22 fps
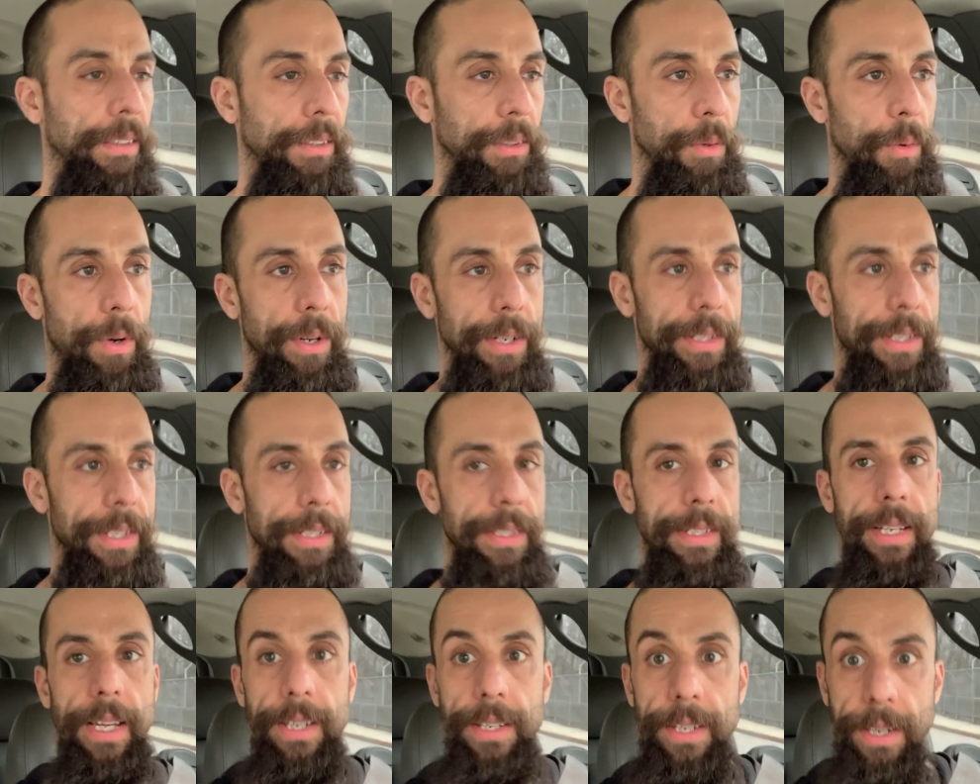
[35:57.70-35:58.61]
Once in
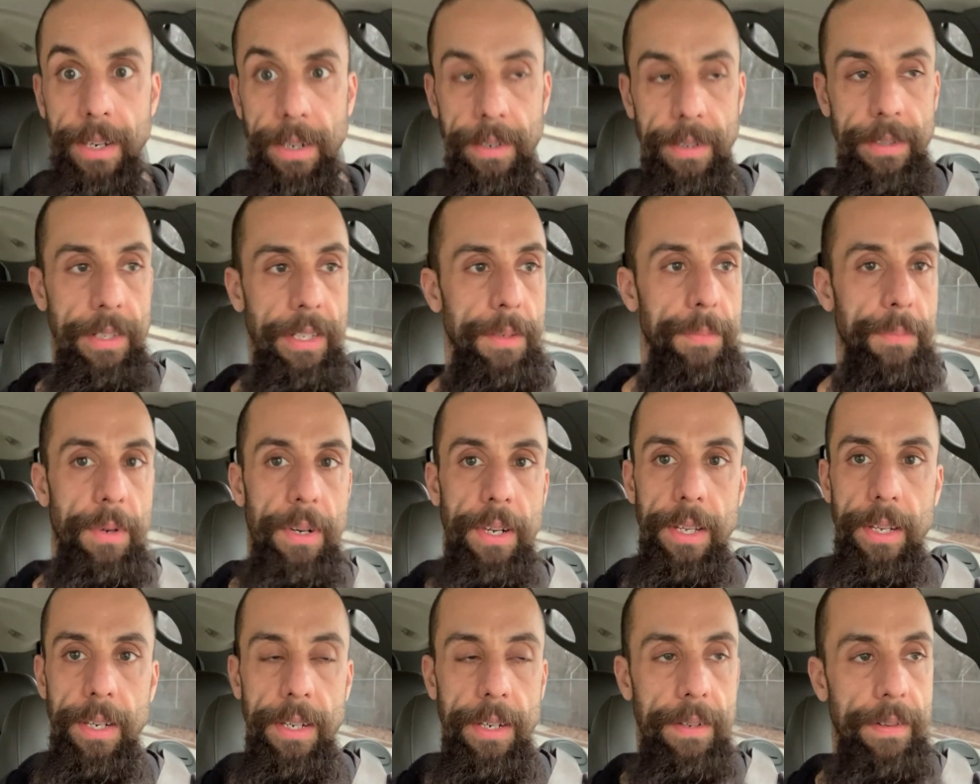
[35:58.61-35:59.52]
10 years, that's
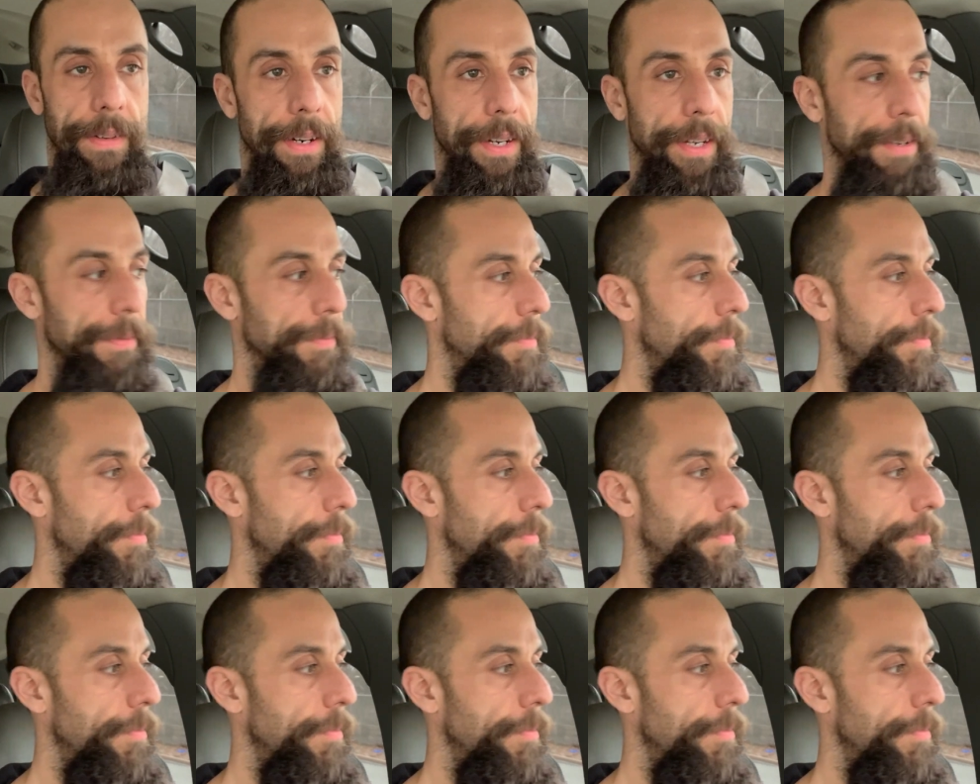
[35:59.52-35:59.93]
pretty good, right?